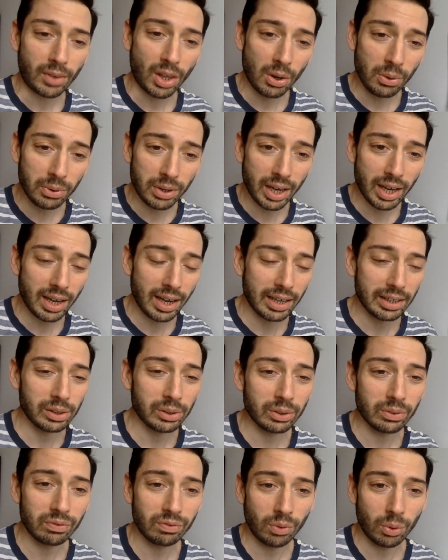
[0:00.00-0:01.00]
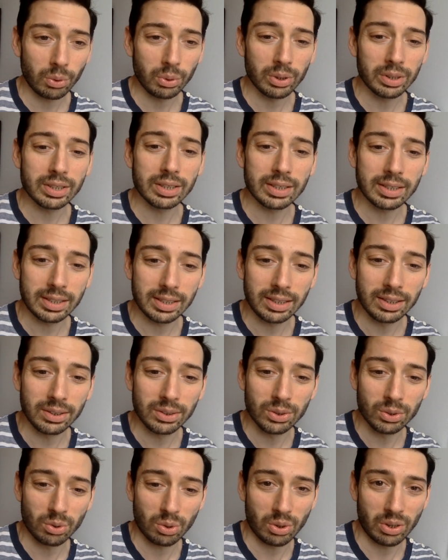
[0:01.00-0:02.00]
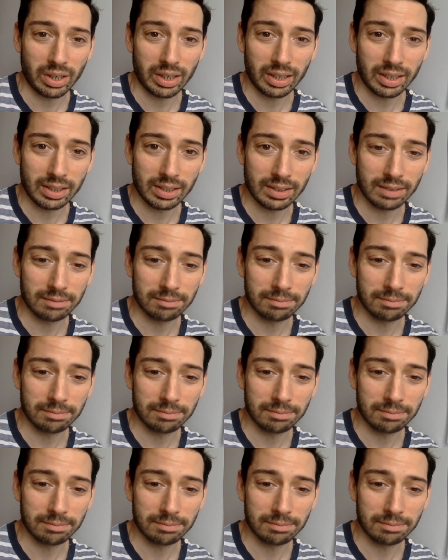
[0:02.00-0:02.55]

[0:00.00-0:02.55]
Okay, I look forward to seeing your drawings.